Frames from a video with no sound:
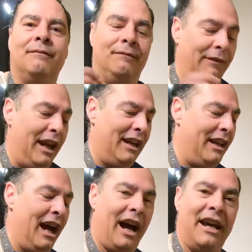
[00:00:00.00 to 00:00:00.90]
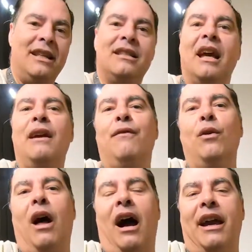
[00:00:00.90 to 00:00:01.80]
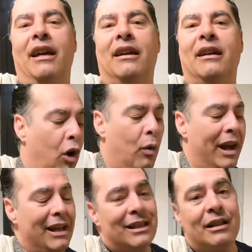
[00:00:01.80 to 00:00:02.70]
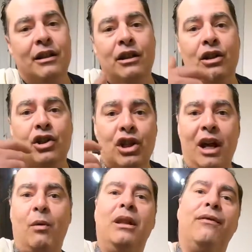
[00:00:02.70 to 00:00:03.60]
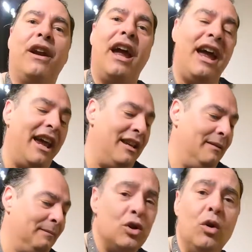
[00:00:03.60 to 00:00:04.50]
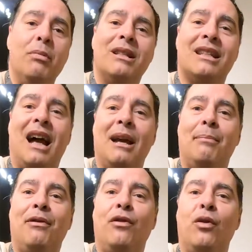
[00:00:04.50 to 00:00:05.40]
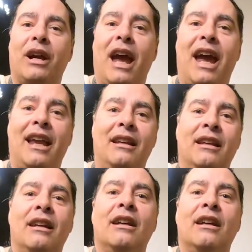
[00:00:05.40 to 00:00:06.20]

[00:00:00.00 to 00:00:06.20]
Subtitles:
Very nice. If you like, always share with friends, subscribe if you can.